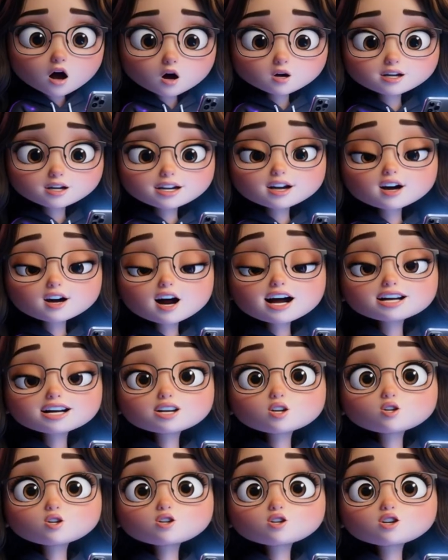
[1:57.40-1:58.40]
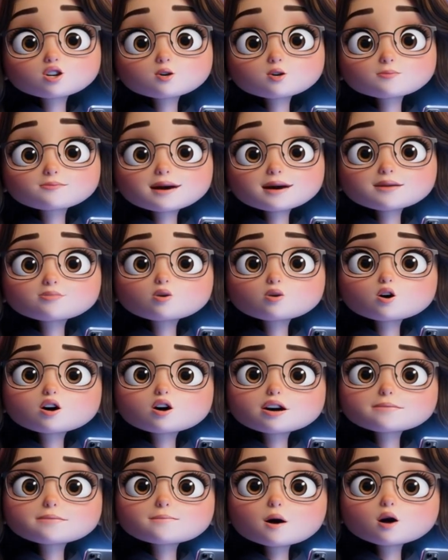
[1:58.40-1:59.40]
Posts update. What
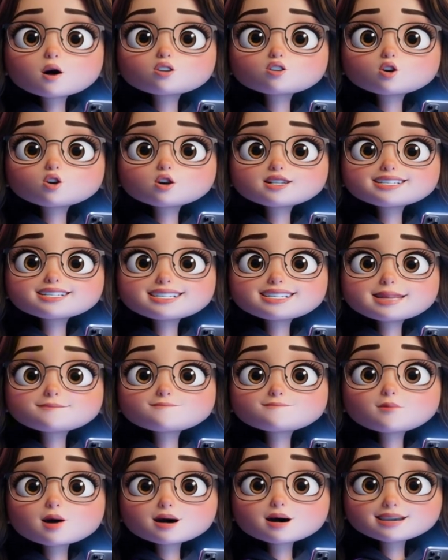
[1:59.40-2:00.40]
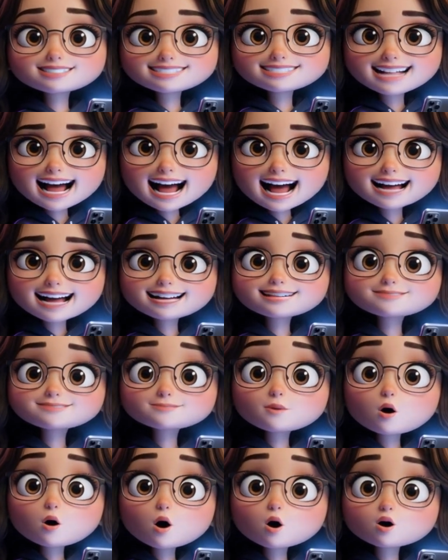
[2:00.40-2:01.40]
is the new YouTube Post feature?
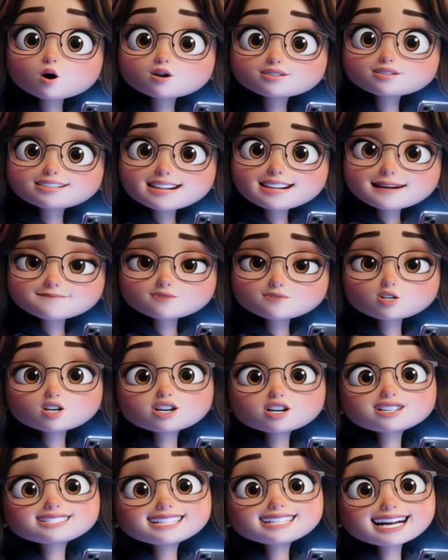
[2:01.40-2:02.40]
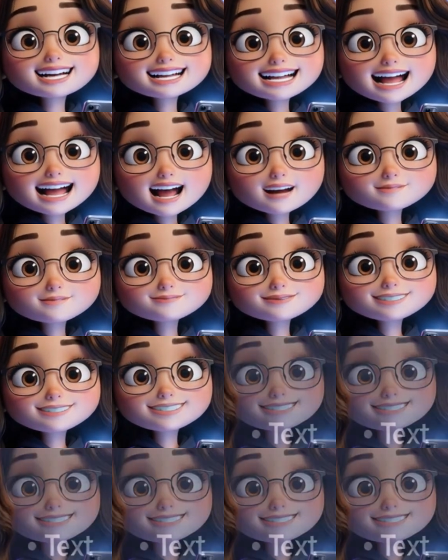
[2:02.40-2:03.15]
Earlier on YouTube, community posts